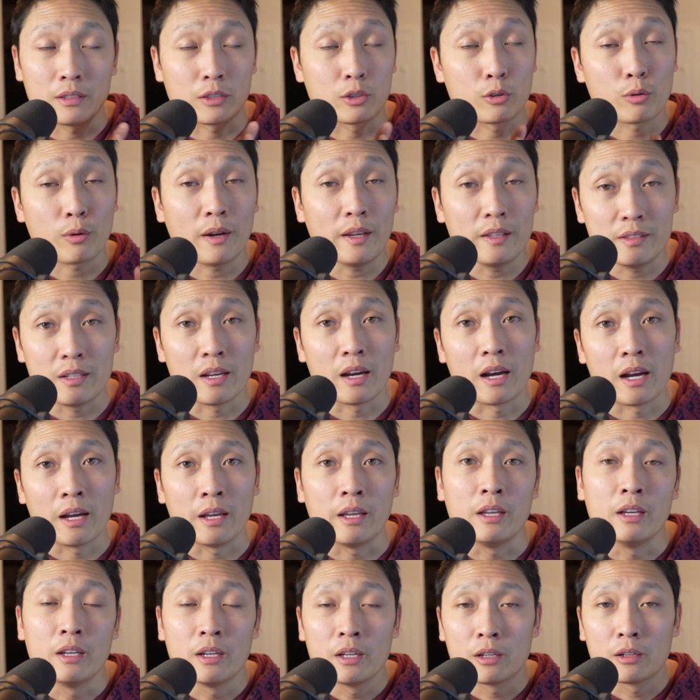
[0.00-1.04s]
crazy high,
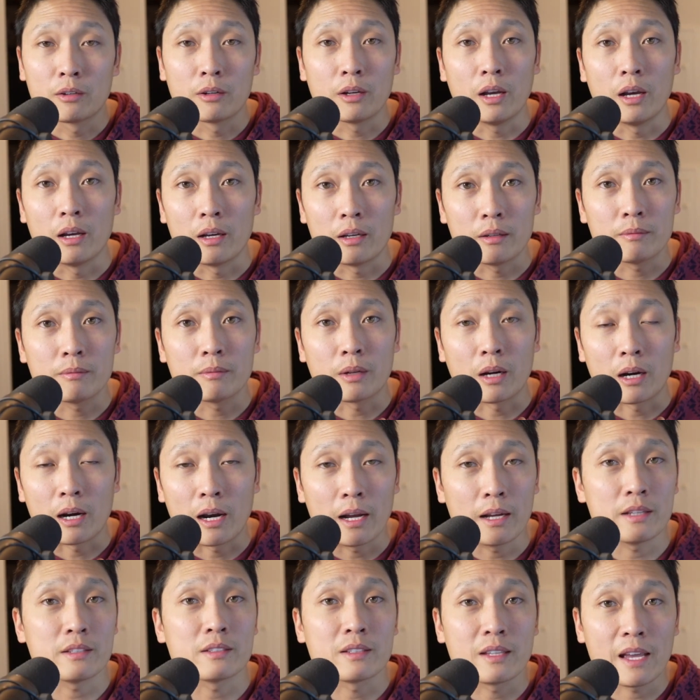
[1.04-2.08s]
our
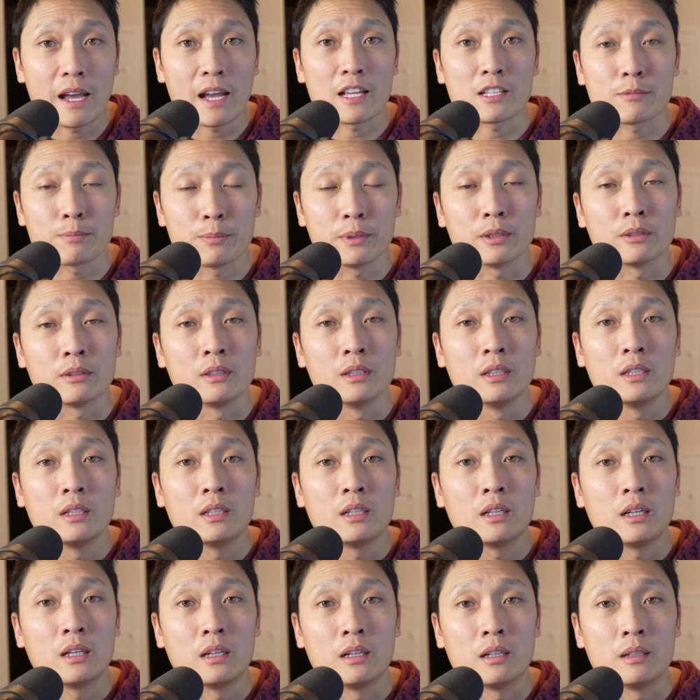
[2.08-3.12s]
highest gas bill
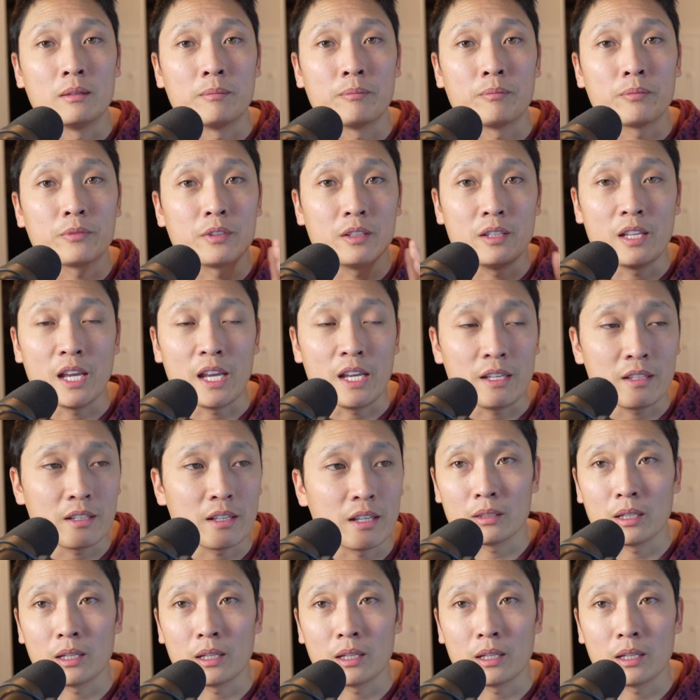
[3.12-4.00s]
to date.